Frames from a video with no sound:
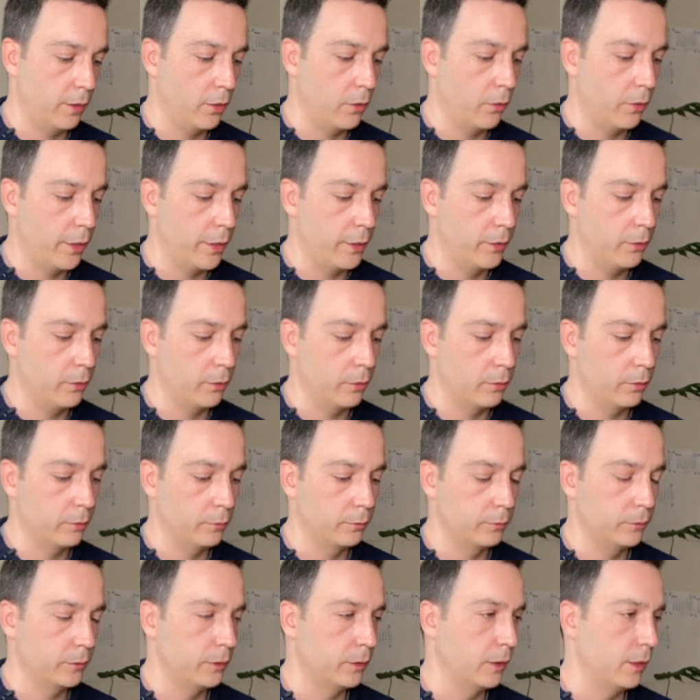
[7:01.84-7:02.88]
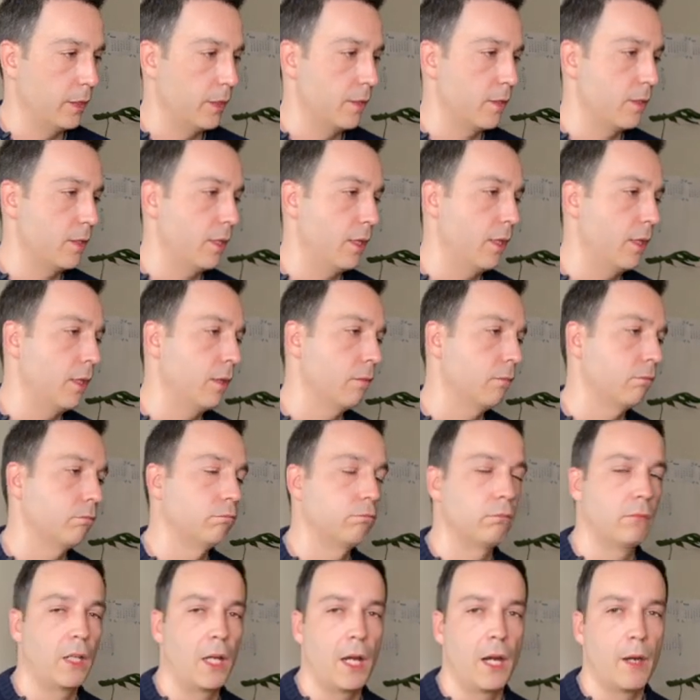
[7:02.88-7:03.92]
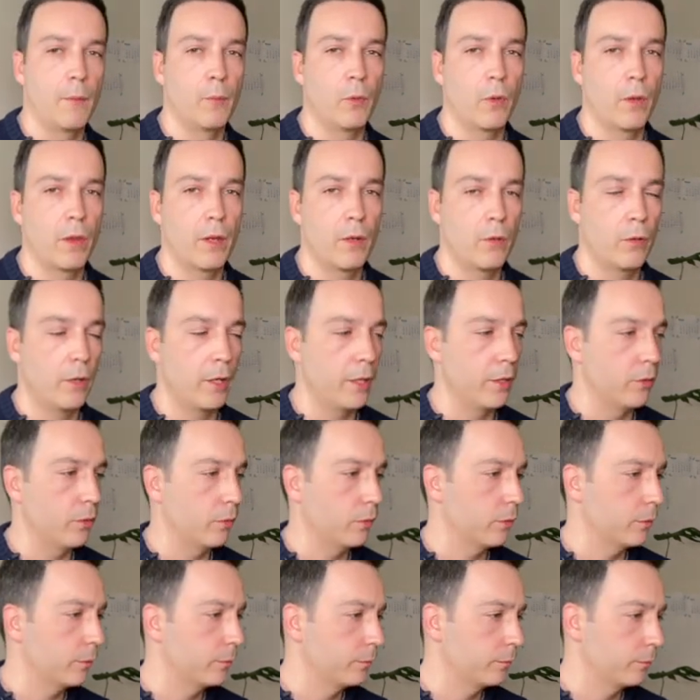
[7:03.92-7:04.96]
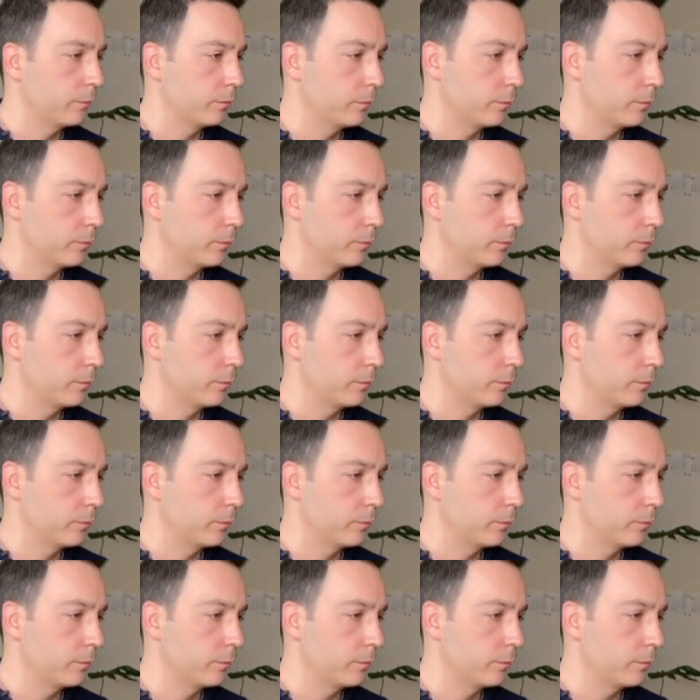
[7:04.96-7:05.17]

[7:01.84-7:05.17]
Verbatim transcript: the decorator, let's say armor decorator,